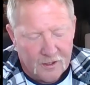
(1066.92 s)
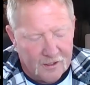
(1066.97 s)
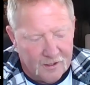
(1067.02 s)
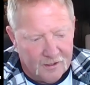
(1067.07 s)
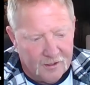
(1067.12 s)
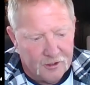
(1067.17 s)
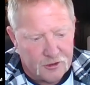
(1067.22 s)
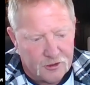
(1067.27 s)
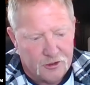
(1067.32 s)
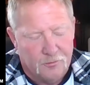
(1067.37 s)

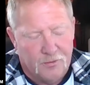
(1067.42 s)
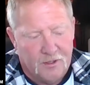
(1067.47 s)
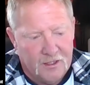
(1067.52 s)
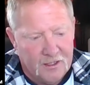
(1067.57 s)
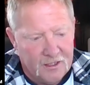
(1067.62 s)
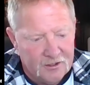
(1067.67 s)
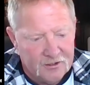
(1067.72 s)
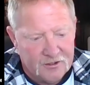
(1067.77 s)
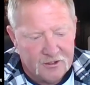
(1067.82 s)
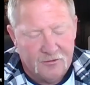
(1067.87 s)
it should be an
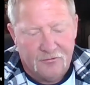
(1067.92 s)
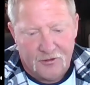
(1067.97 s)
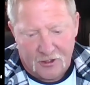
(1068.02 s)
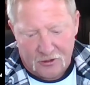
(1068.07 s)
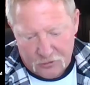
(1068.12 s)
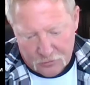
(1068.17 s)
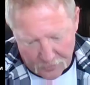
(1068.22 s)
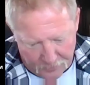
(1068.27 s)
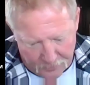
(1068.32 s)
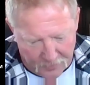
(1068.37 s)
easy
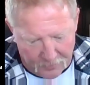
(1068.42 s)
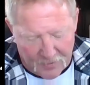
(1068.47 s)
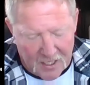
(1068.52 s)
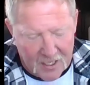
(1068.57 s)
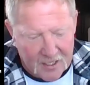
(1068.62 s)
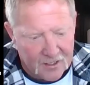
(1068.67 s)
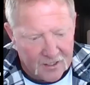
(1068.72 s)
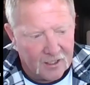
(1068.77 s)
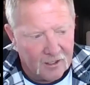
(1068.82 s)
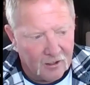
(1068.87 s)
fix, rip the
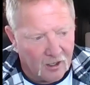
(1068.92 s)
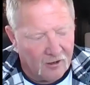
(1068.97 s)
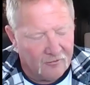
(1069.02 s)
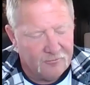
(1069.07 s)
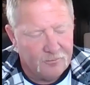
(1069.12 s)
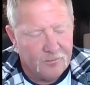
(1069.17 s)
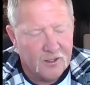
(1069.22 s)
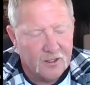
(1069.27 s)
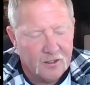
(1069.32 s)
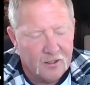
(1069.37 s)
band-aid
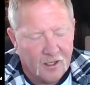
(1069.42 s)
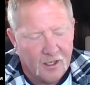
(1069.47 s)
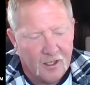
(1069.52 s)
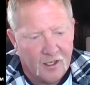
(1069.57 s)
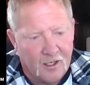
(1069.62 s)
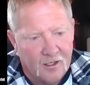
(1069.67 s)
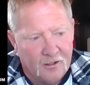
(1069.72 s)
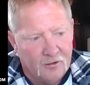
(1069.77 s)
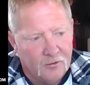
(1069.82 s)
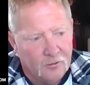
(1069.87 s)
off. But
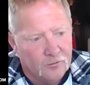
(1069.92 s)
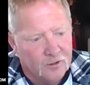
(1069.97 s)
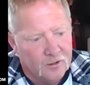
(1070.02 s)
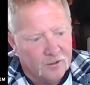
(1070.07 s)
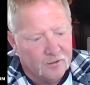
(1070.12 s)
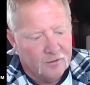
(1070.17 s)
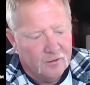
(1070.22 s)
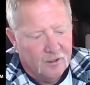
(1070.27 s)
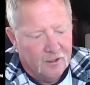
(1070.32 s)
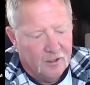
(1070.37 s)
I know
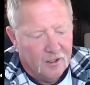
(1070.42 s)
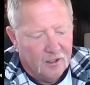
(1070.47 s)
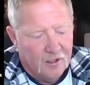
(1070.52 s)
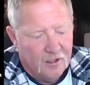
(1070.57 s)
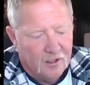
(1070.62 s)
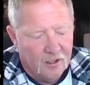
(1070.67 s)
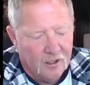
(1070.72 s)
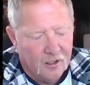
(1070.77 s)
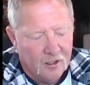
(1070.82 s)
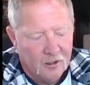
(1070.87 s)
that
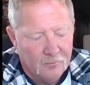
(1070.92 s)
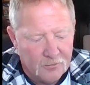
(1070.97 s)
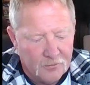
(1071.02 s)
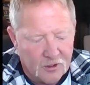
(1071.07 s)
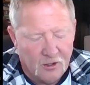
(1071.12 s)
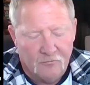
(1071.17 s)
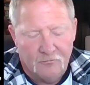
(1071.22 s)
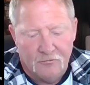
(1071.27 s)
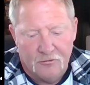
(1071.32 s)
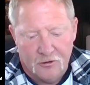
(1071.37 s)

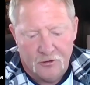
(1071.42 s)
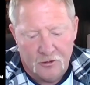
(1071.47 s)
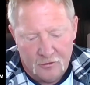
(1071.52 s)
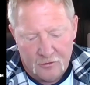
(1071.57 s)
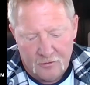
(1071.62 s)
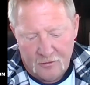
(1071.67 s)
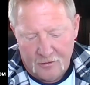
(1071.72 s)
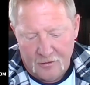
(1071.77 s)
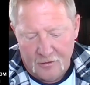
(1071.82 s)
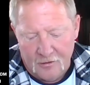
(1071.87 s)
comfort,